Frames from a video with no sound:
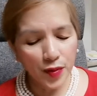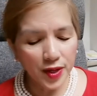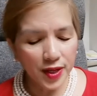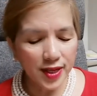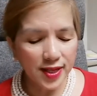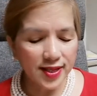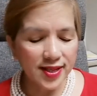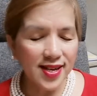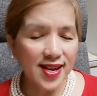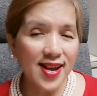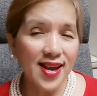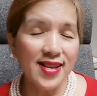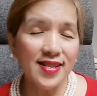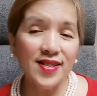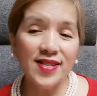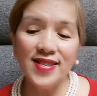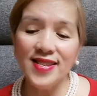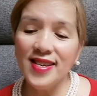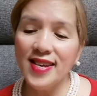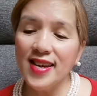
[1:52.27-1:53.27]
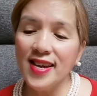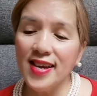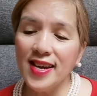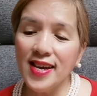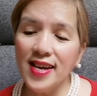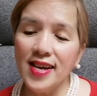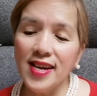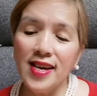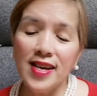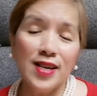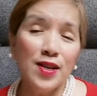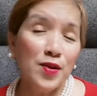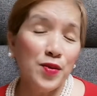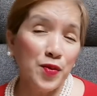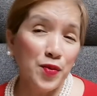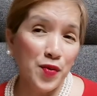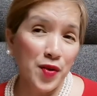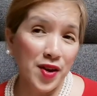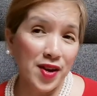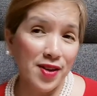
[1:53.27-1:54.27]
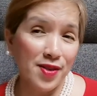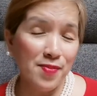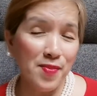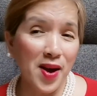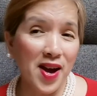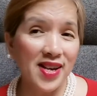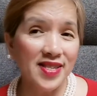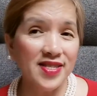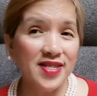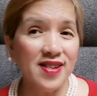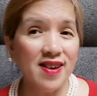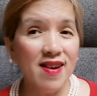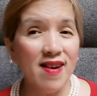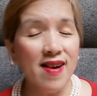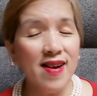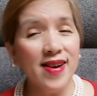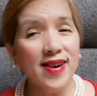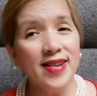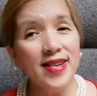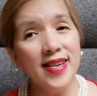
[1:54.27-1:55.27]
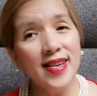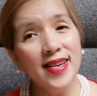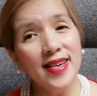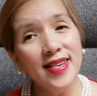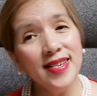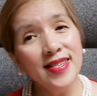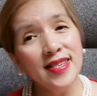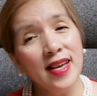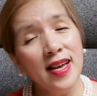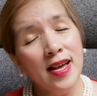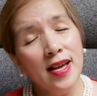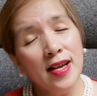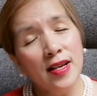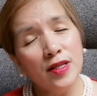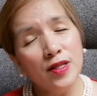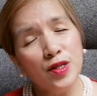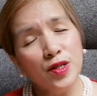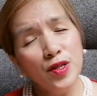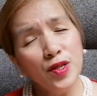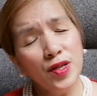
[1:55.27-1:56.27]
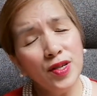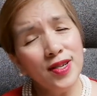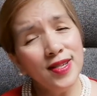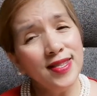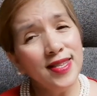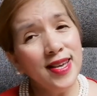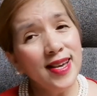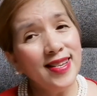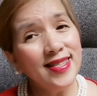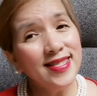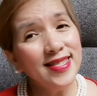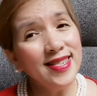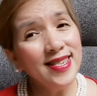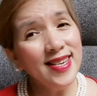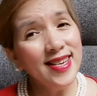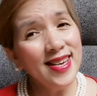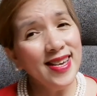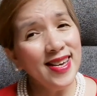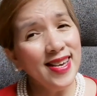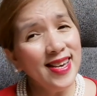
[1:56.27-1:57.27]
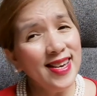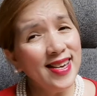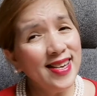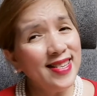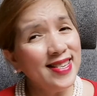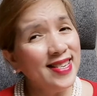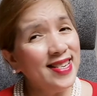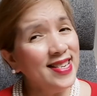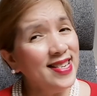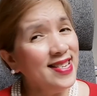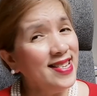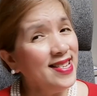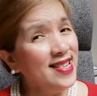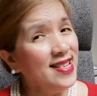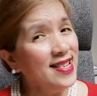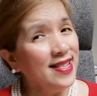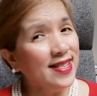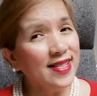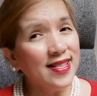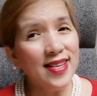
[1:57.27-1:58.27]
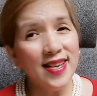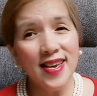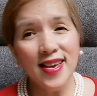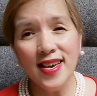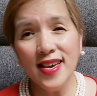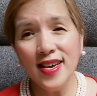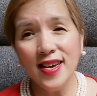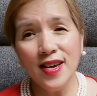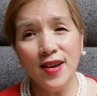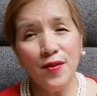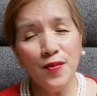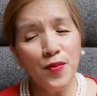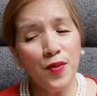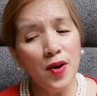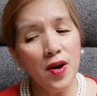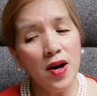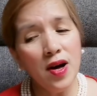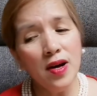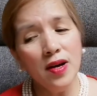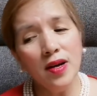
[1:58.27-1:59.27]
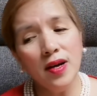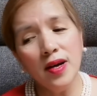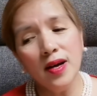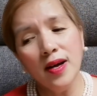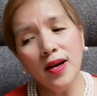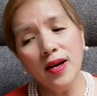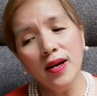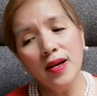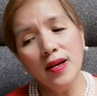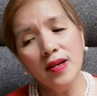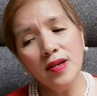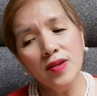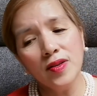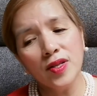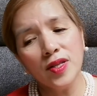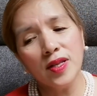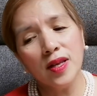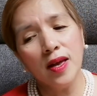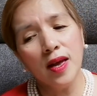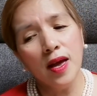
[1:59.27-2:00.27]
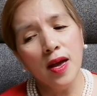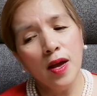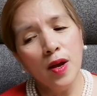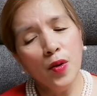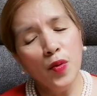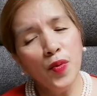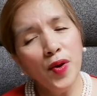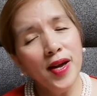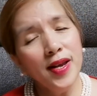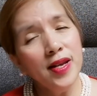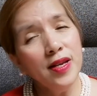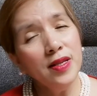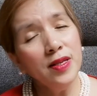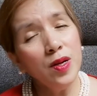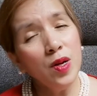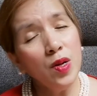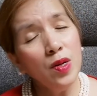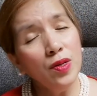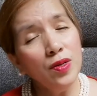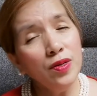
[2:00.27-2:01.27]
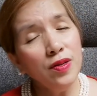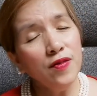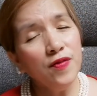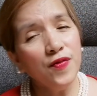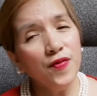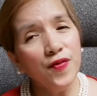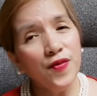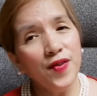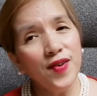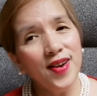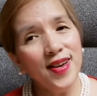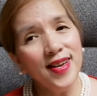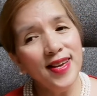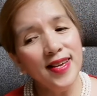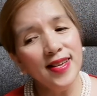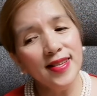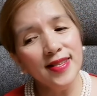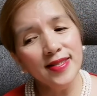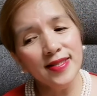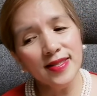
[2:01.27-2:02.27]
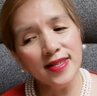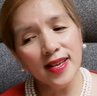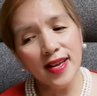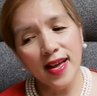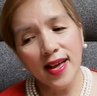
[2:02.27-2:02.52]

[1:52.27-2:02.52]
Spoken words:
was dancing with my darling to the Tennessee Waltz, when an old friend